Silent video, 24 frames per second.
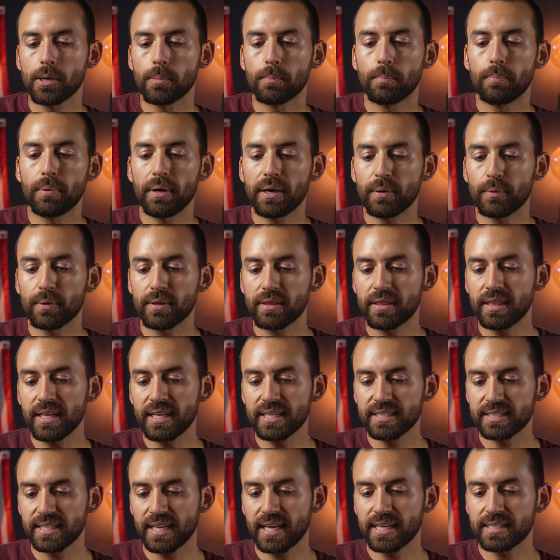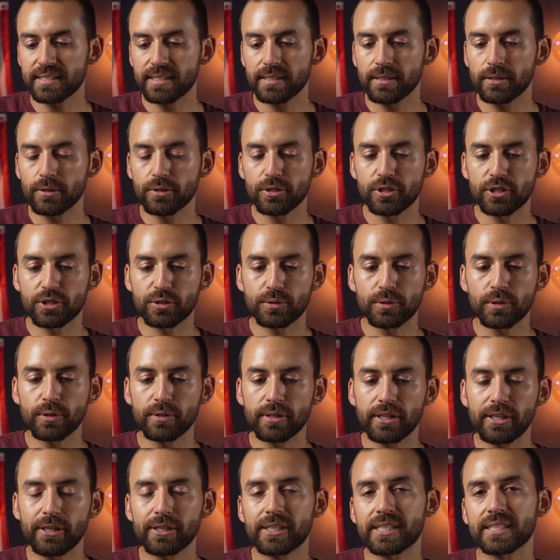But with this, it has a little screw
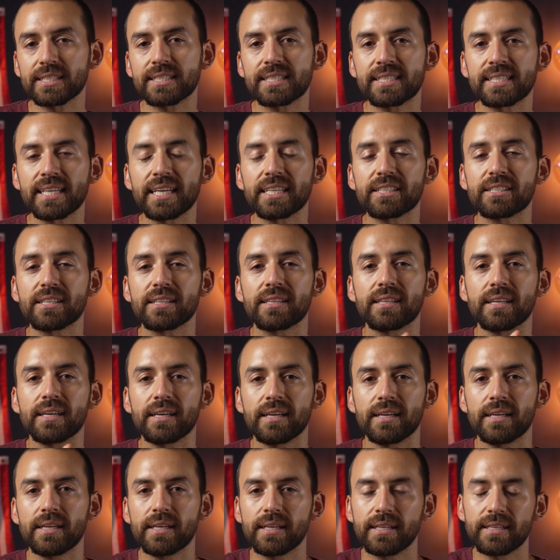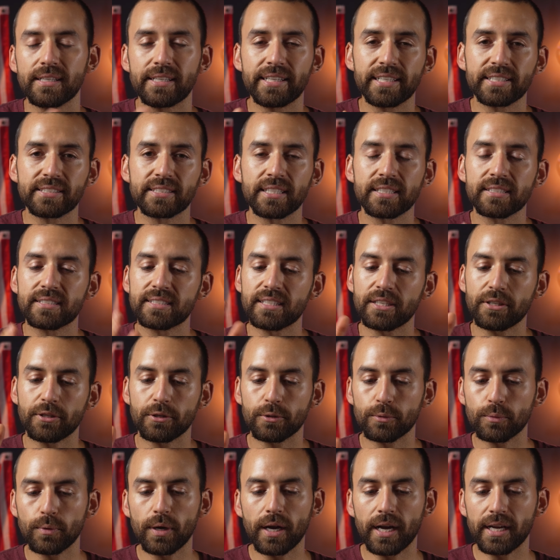that you can set to the distance that
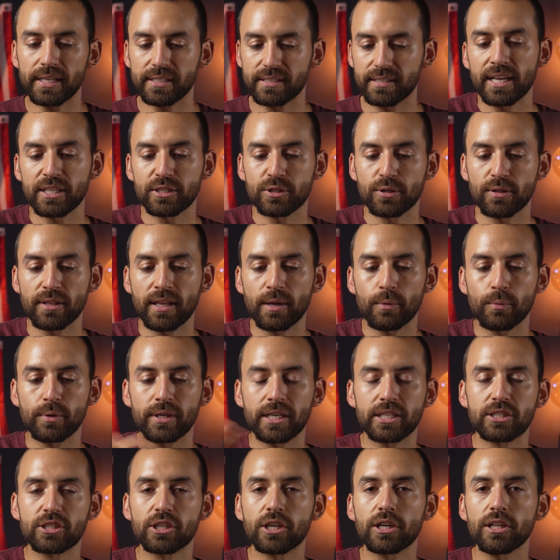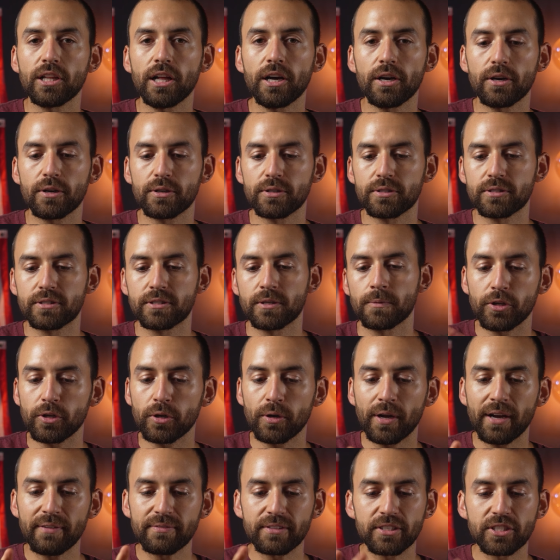you want. And so then when it's closed, you
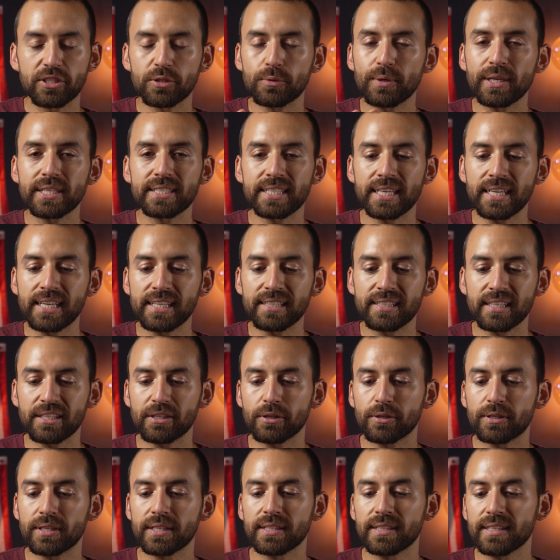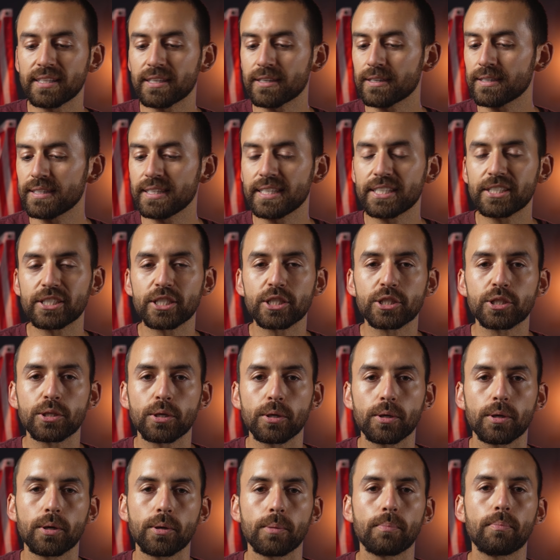don't have to squeeze anything. You can literally just
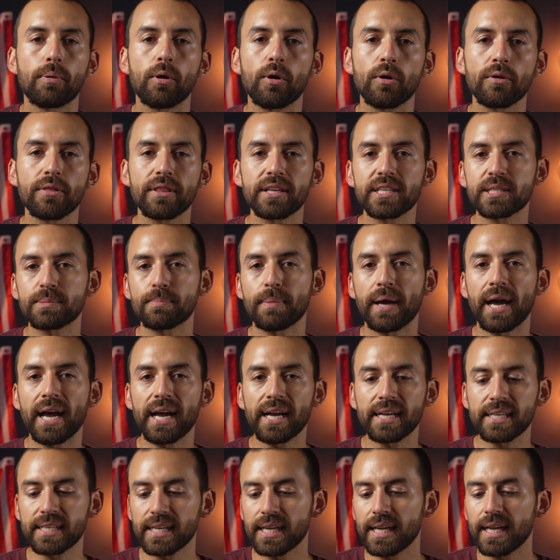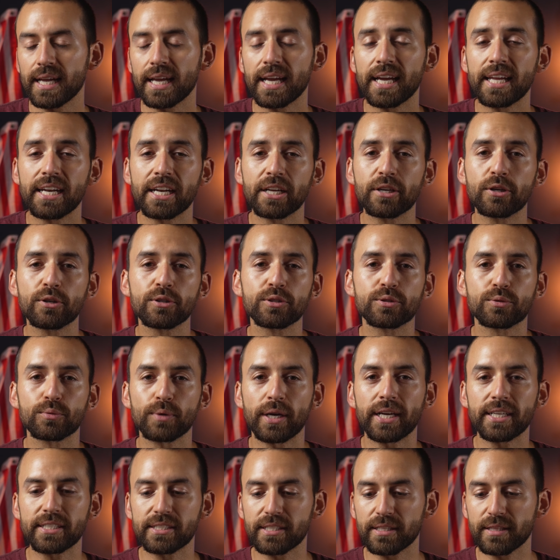pull this back and it goes
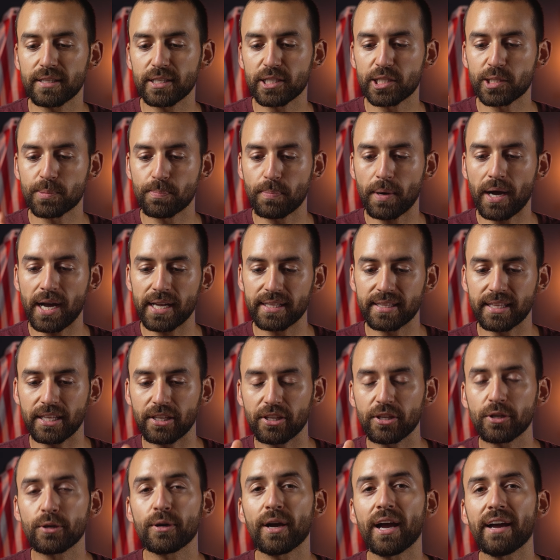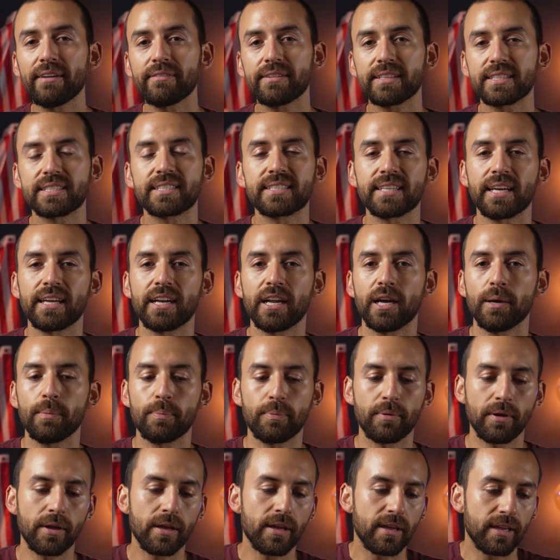right to the spot that you have it set up.
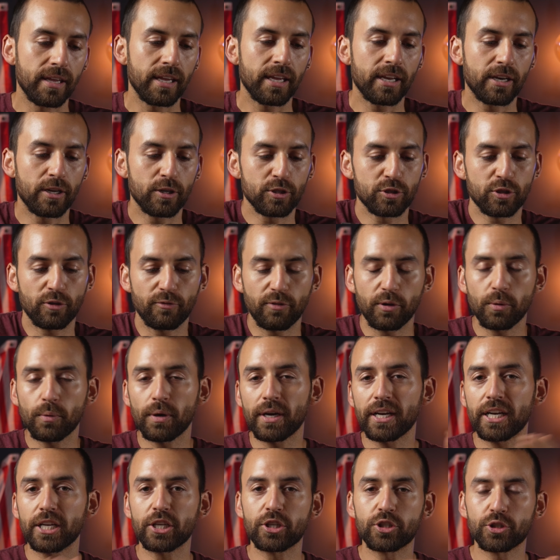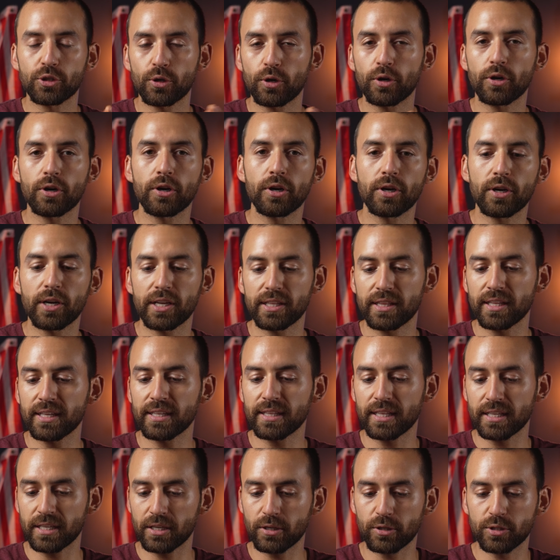You know, so if you want it shorter, I think
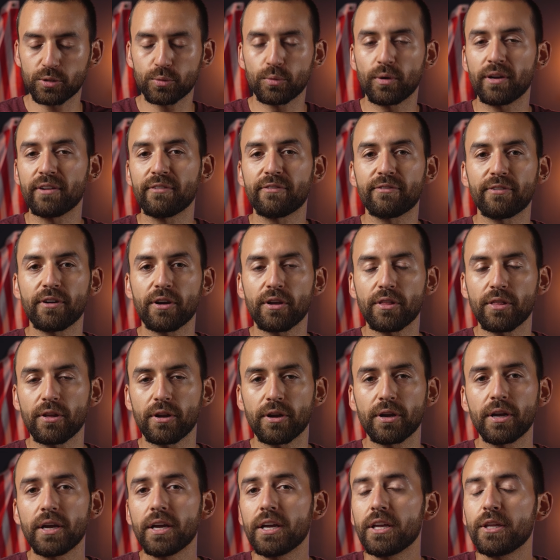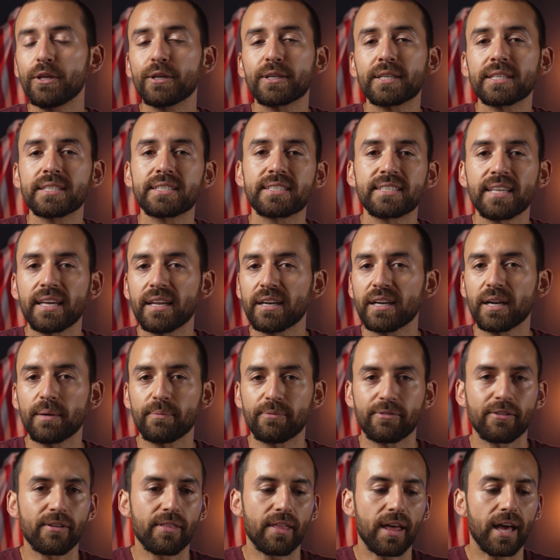it goes one further, you can set it
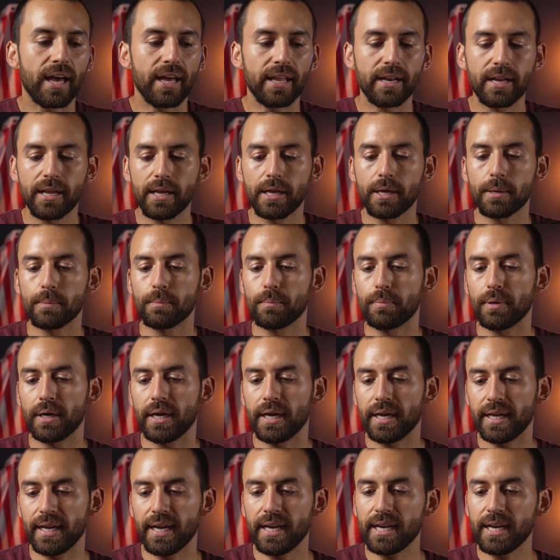up for that. But